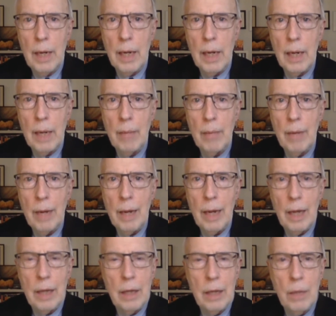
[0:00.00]

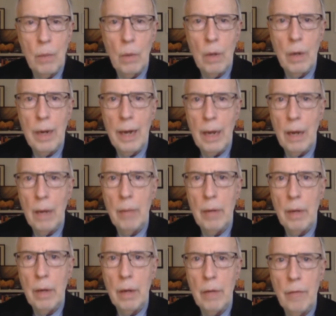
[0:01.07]
I think one
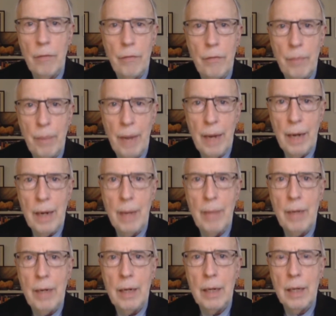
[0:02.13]
element of the
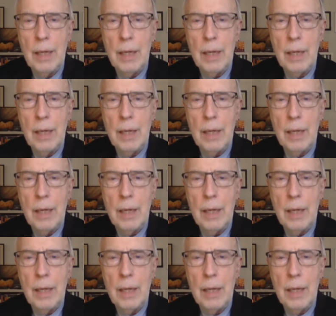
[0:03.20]
pandemic